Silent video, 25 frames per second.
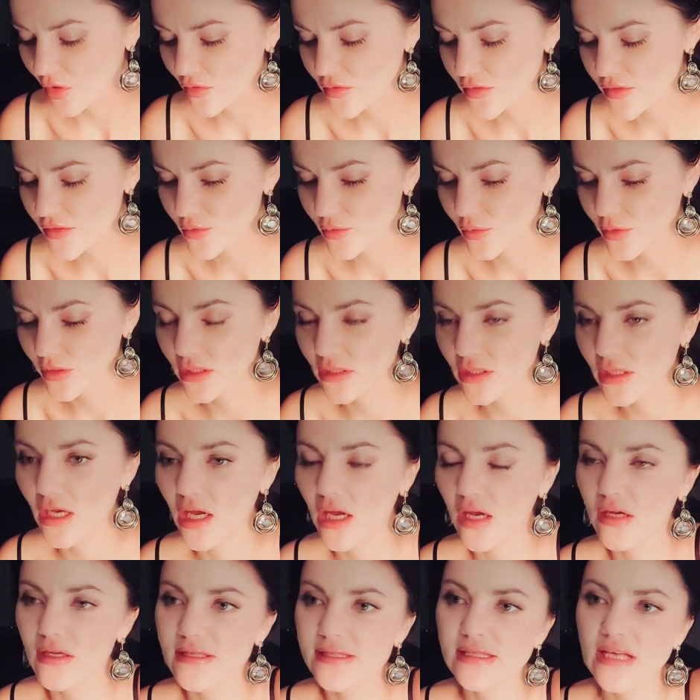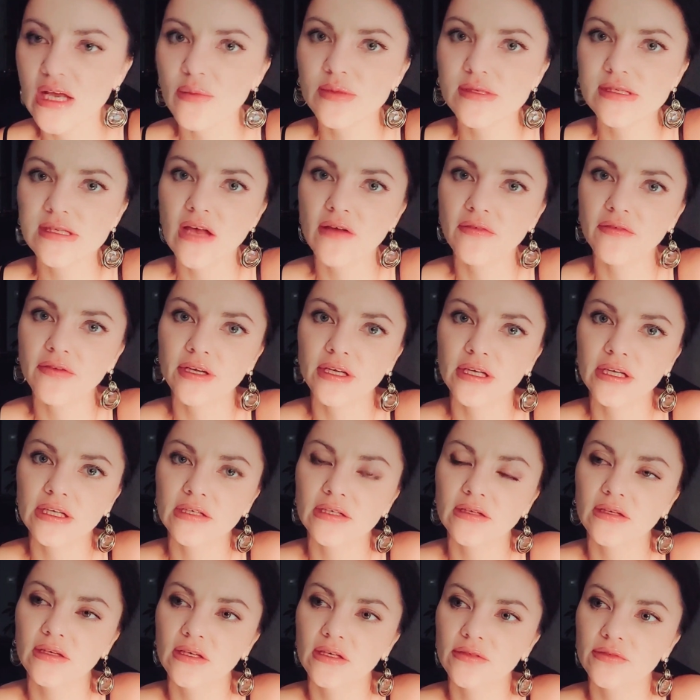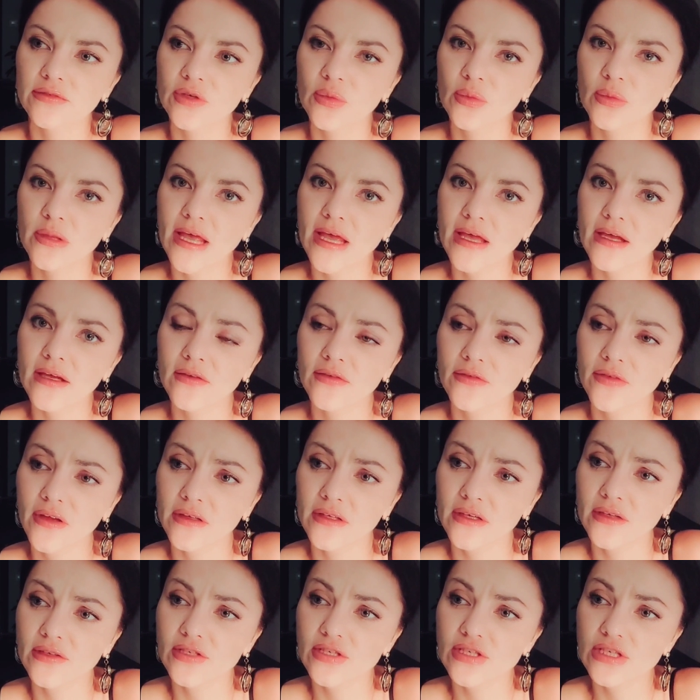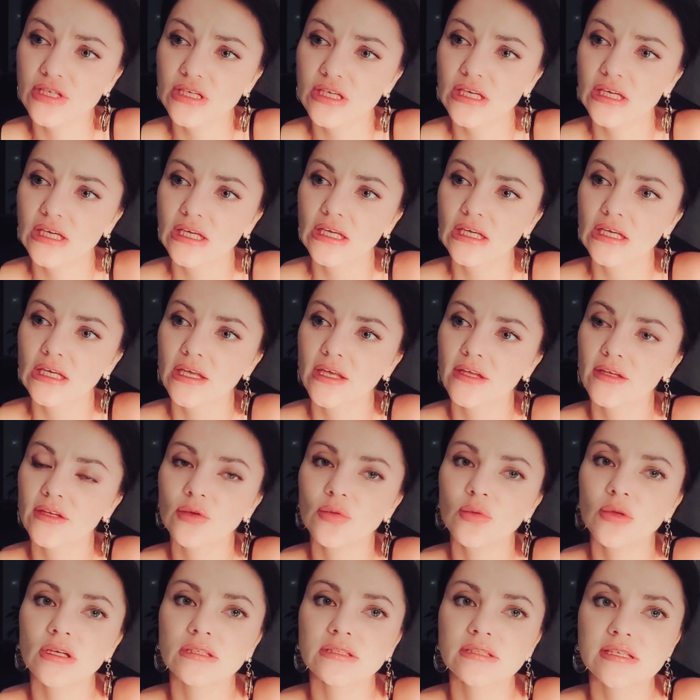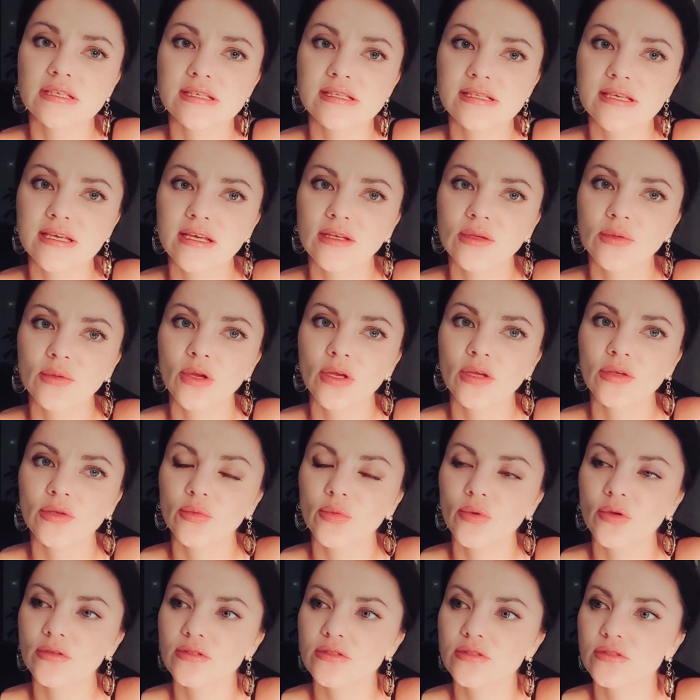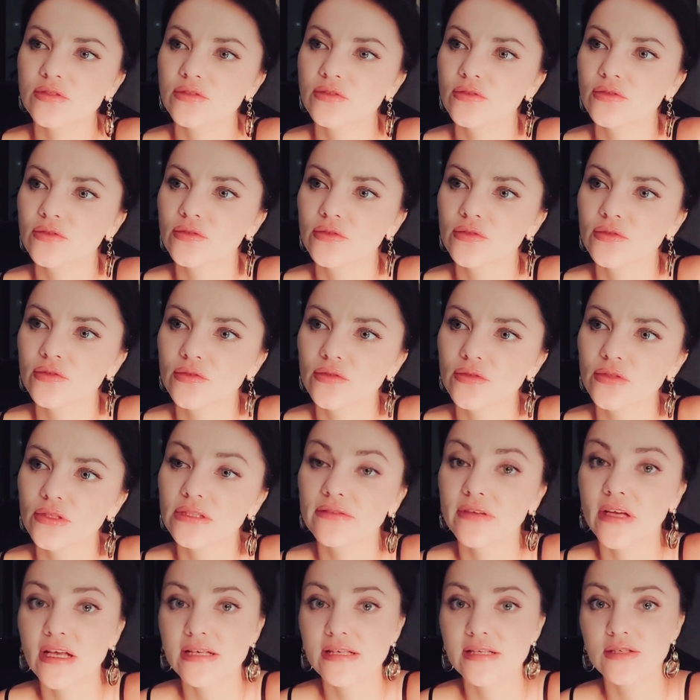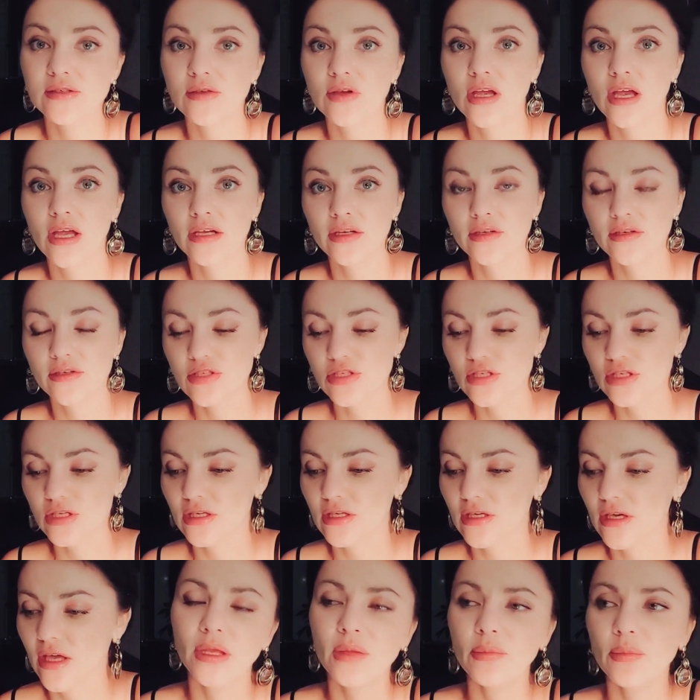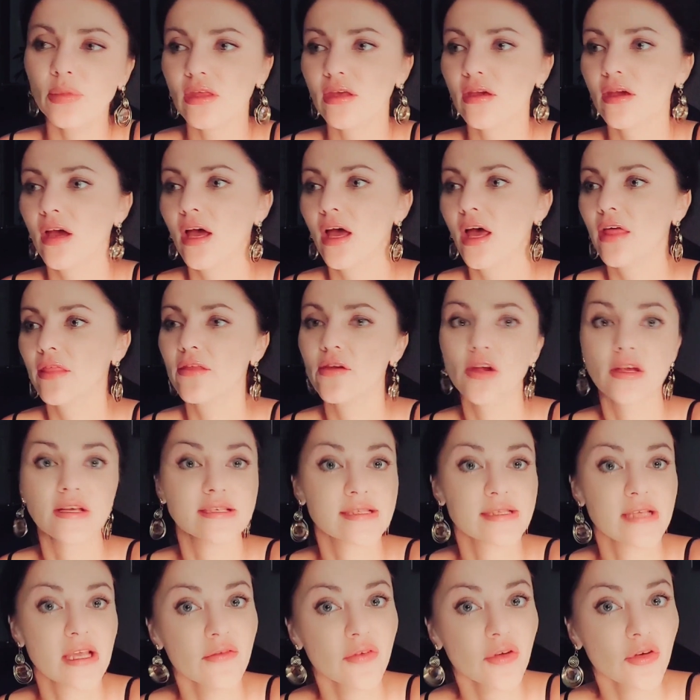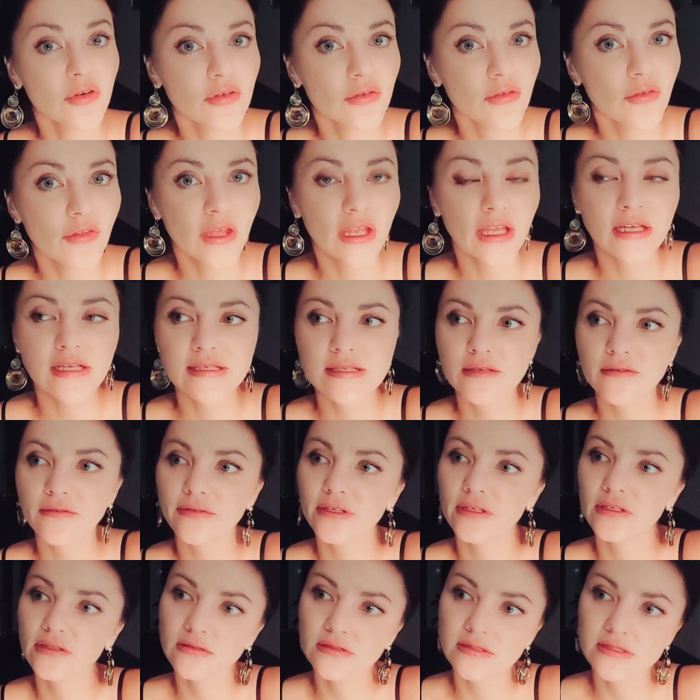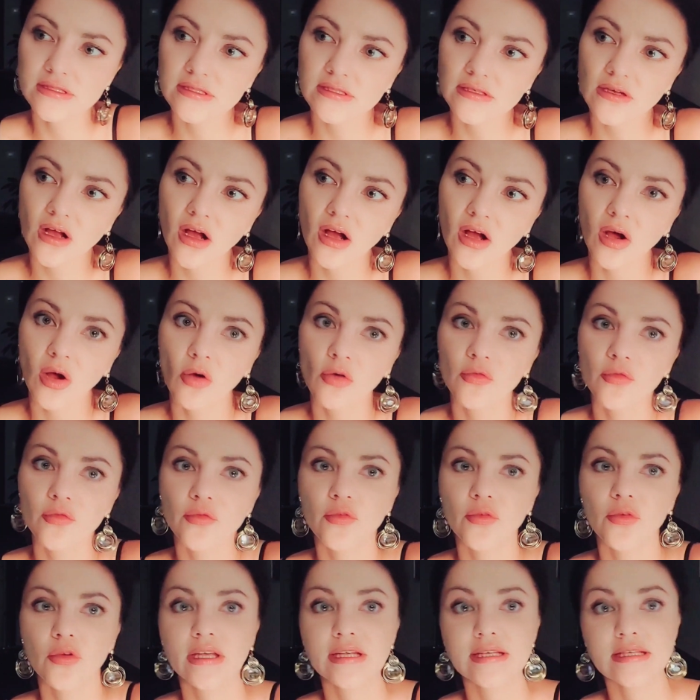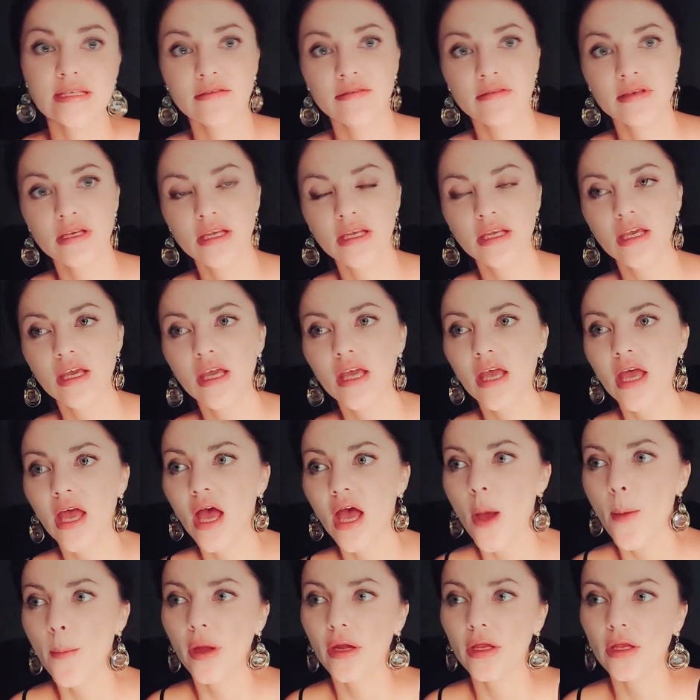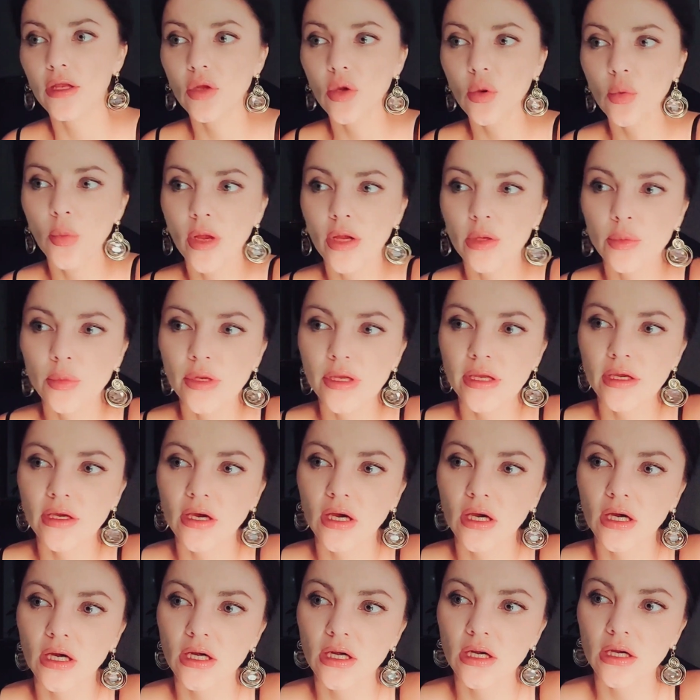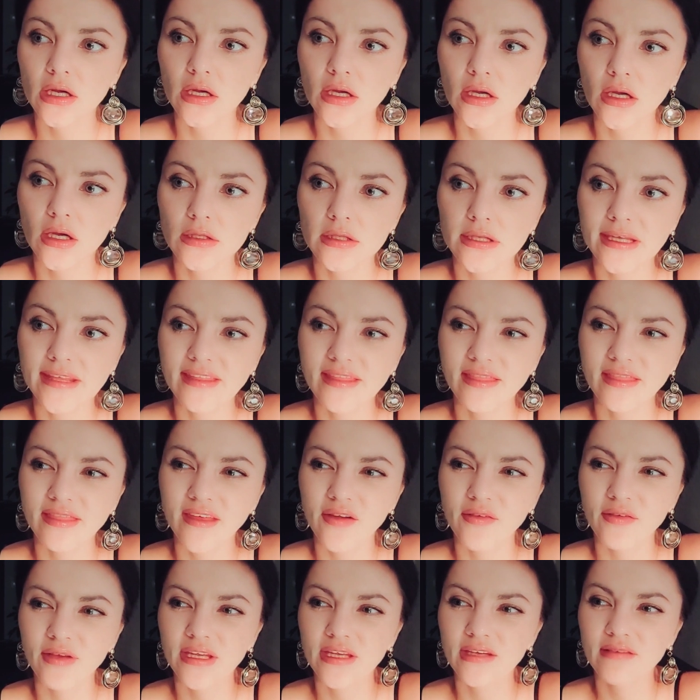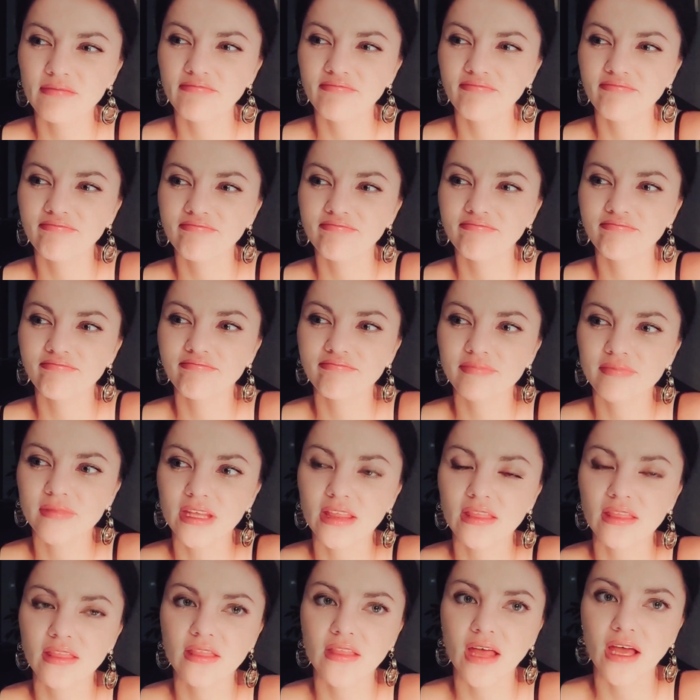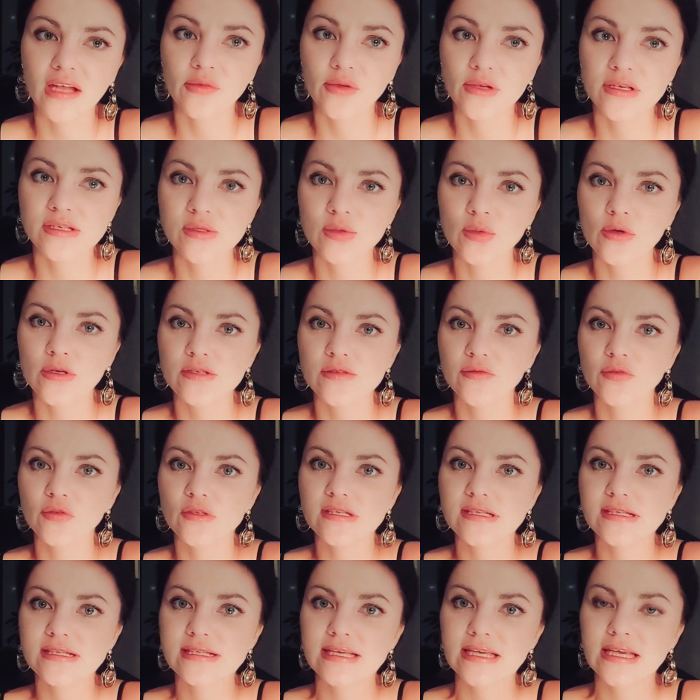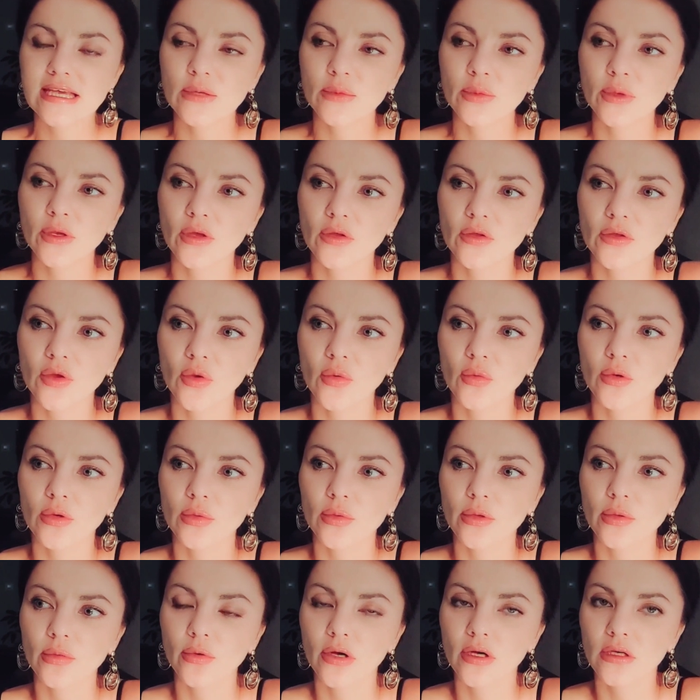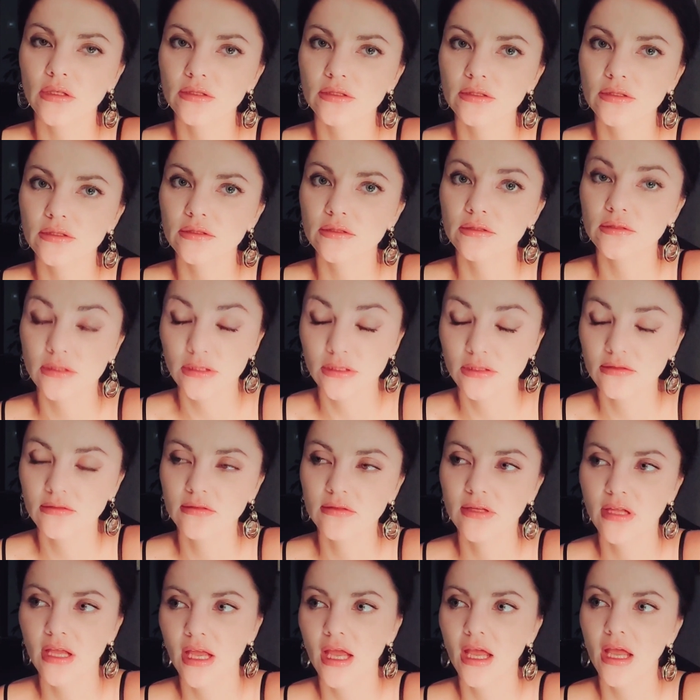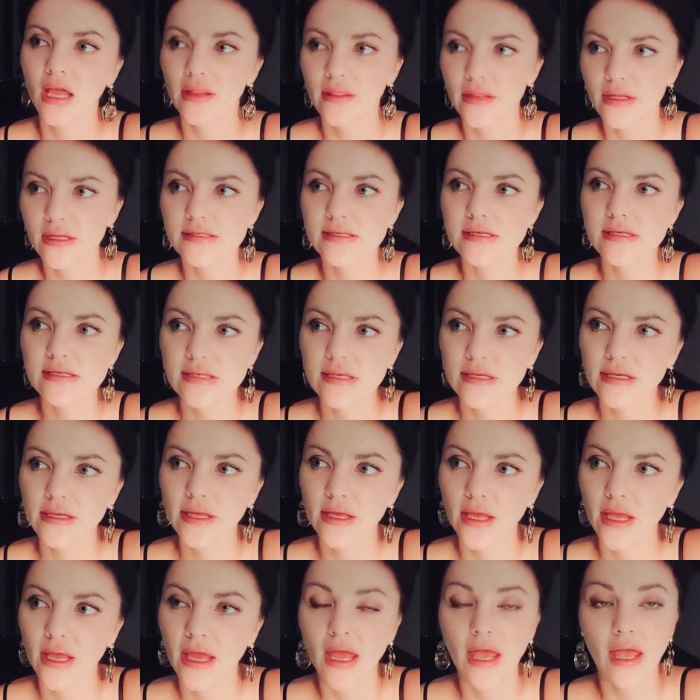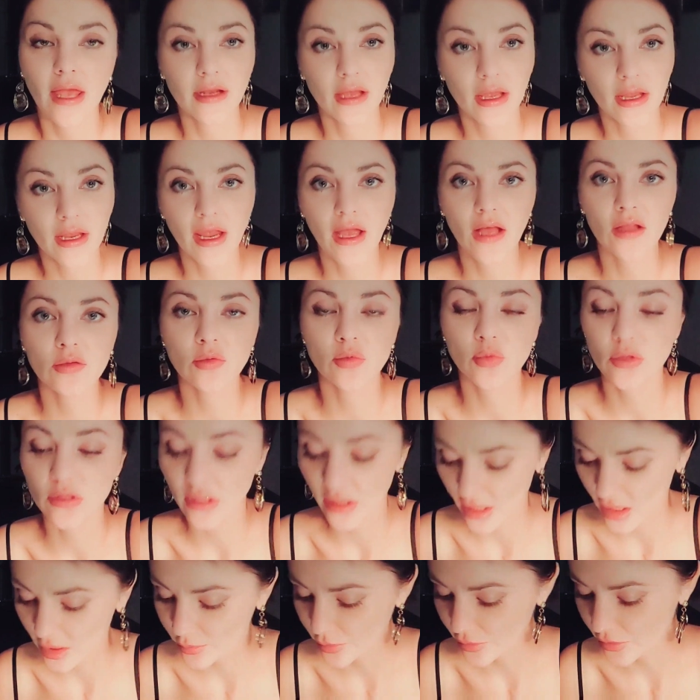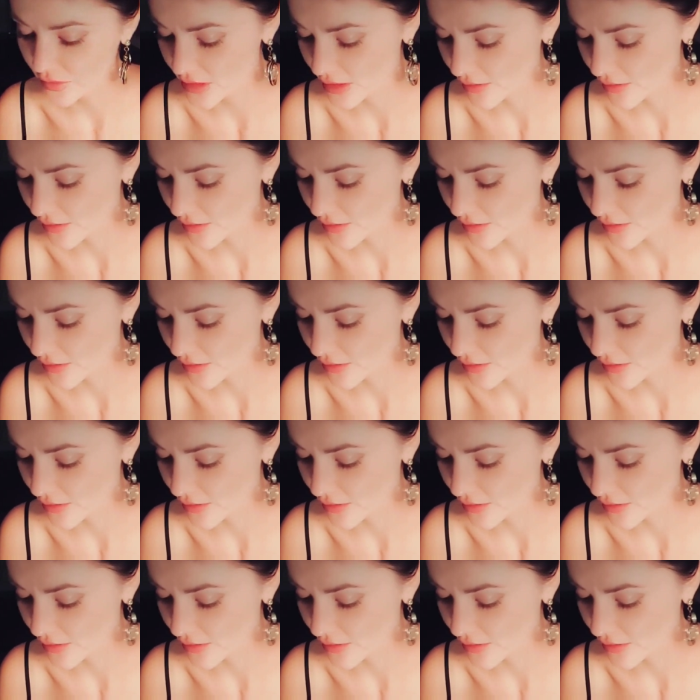also will stop suffering uh, from lack of energy, and you will understand where you want to invest your energy. Maybe there are several things, fields uh, of activity, but you know, when we are um, in very um, in not resourceful state, we don't know what we want. This is it. And I help, will help you